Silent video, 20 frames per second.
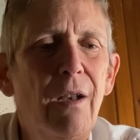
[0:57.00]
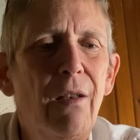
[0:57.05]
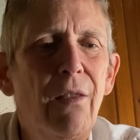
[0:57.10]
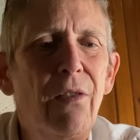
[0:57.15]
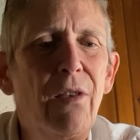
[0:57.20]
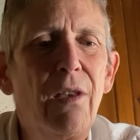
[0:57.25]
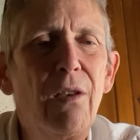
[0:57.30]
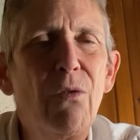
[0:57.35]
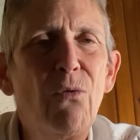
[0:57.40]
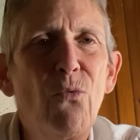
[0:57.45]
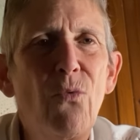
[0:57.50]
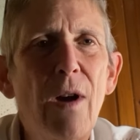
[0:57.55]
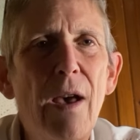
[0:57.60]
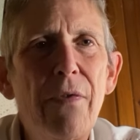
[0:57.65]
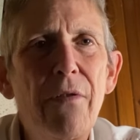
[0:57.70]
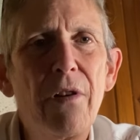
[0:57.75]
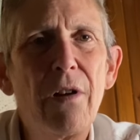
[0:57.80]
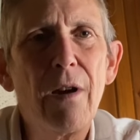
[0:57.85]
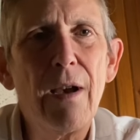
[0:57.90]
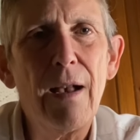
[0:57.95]
the
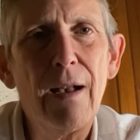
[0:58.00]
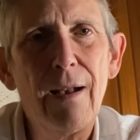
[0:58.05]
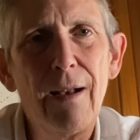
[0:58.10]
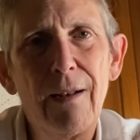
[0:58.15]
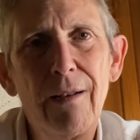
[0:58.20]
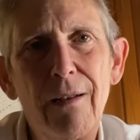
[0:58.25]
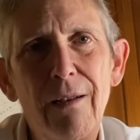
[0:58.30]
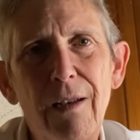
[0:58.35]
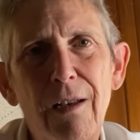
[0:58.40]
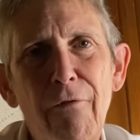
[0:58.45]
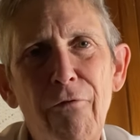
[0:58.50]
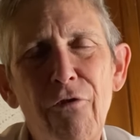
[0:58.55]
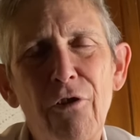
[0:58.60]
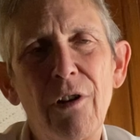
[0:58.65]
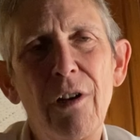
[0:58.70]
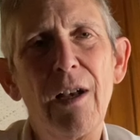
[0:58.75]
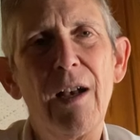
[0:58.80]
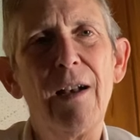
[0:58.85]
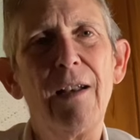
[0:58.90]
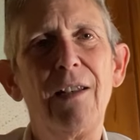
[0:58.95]
weather had
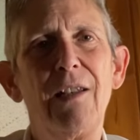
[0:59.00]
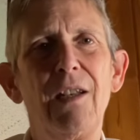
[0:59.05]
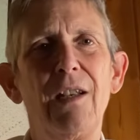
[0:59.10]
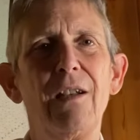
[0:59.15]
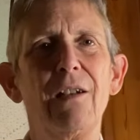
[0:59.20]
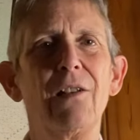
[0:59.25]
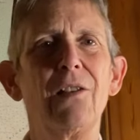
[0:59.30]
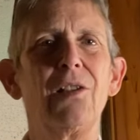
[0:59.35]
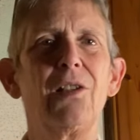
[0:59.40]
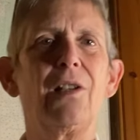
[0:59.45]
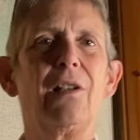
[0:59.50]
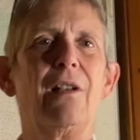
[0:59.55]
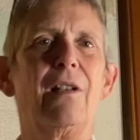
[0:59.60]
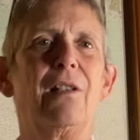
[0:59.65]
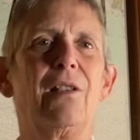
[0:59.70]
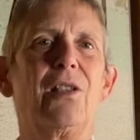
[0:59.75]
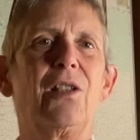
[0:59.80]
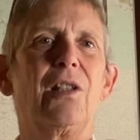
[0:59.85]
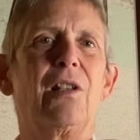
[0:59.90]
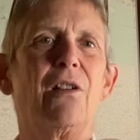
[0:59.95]
different ideas,
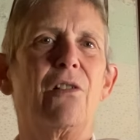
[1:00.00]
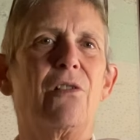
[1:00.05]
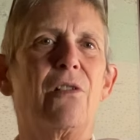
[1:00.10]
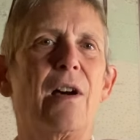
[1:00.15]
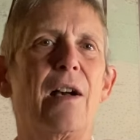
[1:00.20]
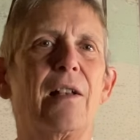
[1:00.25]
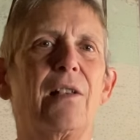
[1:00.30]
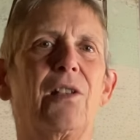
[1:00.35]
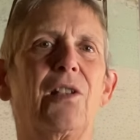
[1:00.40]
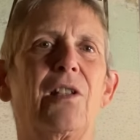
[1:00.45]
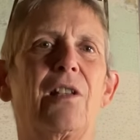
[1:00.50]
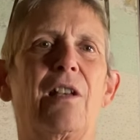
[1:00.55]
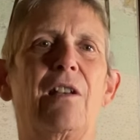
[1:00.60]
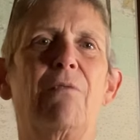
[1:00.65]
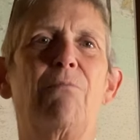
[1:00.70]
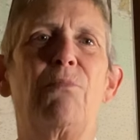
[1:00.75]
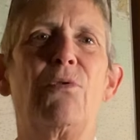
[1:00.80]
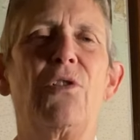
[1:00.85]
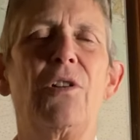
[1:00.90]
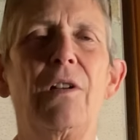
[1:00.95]
and so I
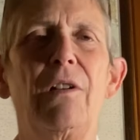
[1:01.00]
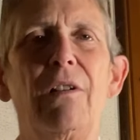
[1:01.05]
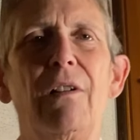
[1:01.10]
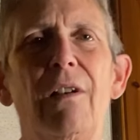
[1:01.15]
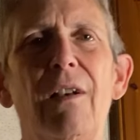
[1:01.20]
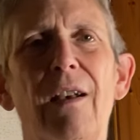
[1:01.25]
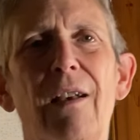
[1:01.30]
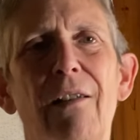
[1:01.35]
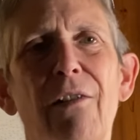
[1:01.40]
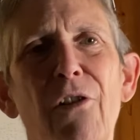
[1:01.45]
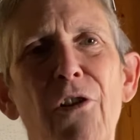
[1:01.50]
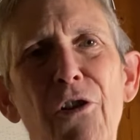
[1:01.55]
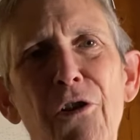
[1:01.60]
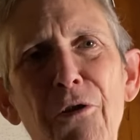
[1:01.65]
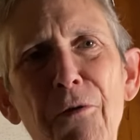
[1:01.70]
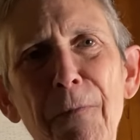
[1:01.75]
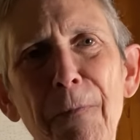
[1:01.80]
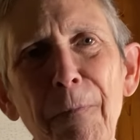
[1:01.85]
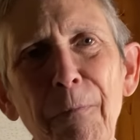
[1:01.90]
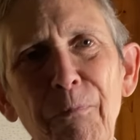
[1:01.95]
stayed put at
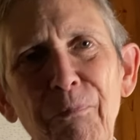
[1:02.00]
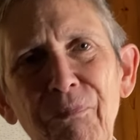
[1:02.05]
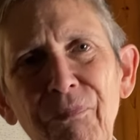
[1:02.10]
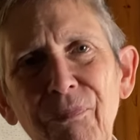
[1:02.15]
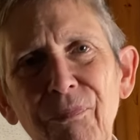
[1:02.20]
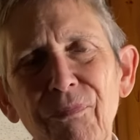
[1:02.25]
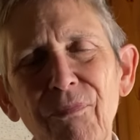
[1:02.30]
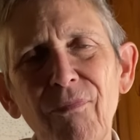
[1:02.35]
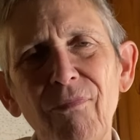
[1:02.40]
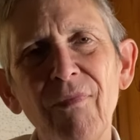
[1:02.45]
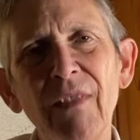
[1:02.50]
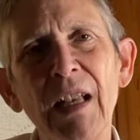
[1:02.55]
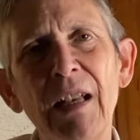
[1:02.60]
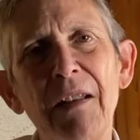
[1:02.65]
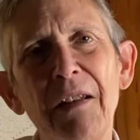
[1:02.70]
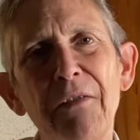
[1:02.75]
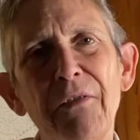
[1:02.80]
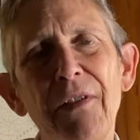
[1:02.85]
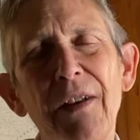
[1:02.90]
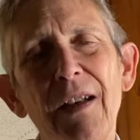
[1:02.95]
home
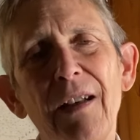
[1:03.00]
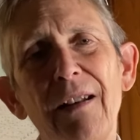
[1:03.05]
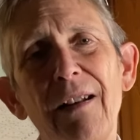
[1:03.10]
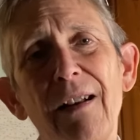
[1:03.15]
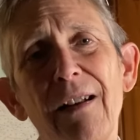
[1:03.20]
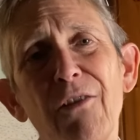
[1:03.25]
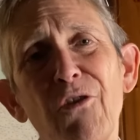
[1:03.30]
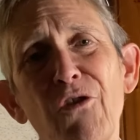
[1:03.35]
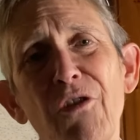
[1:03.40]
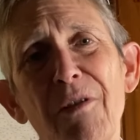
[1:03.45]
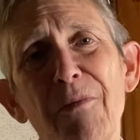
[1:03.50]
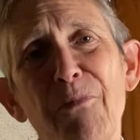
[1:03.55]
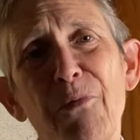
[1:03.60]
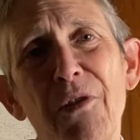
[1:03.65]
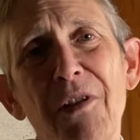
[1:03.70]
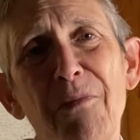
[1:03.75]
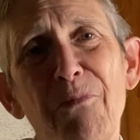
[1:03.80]
and have had actually a pretty